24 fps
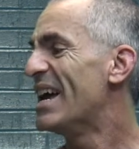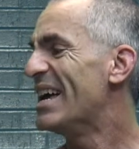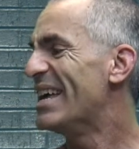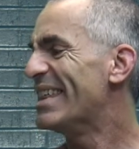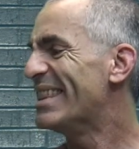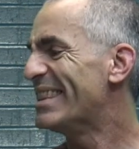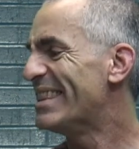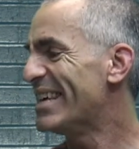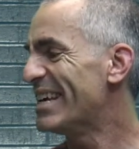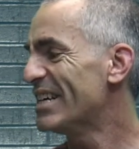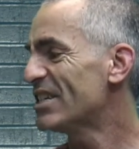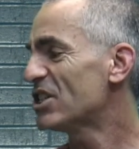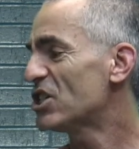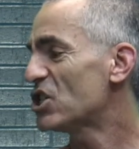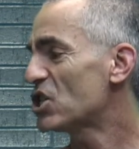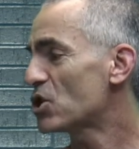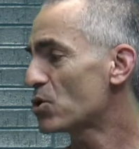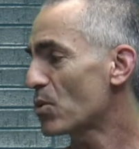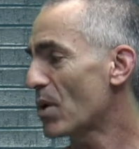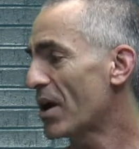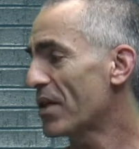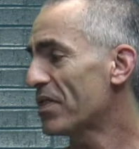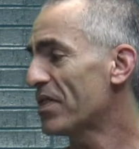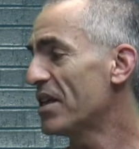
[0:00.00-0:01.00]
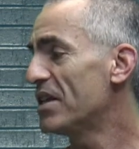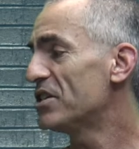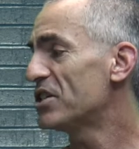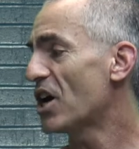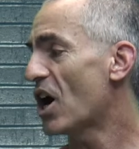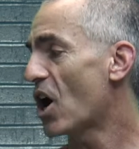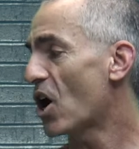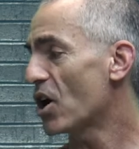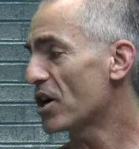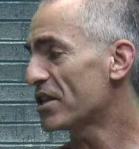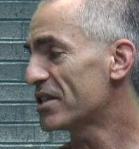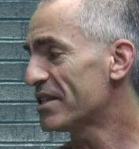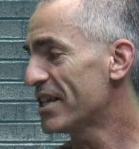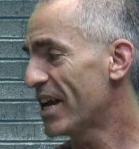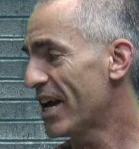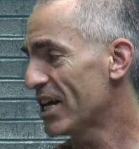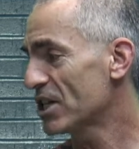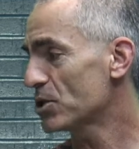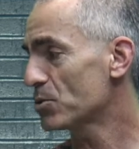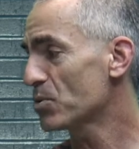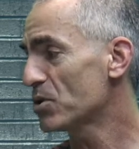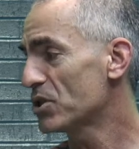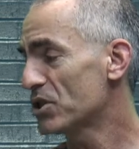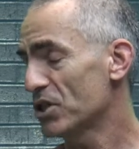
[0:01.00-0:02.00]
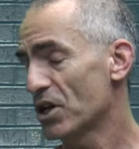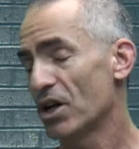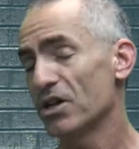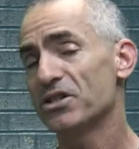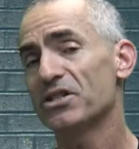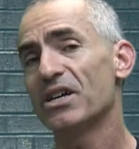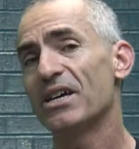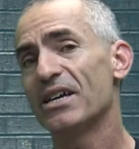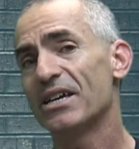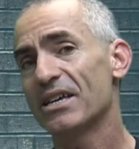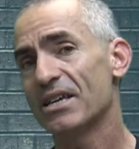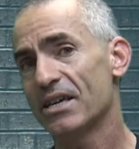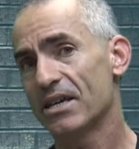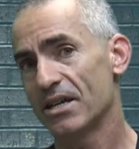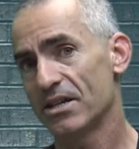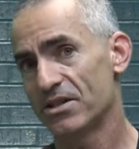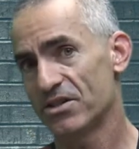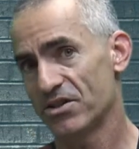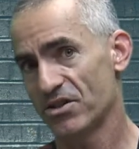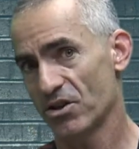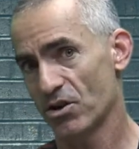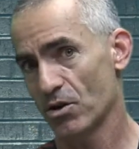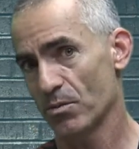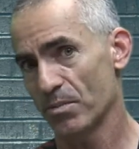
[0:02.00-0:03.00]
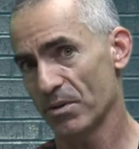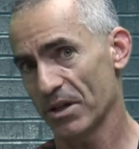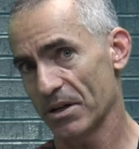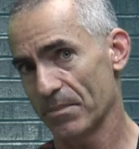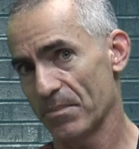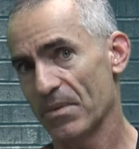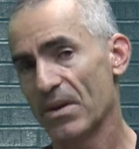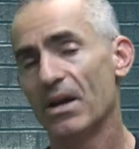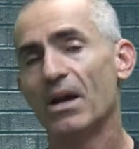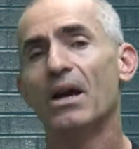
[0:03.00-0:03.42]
This strengthens our test results considerably.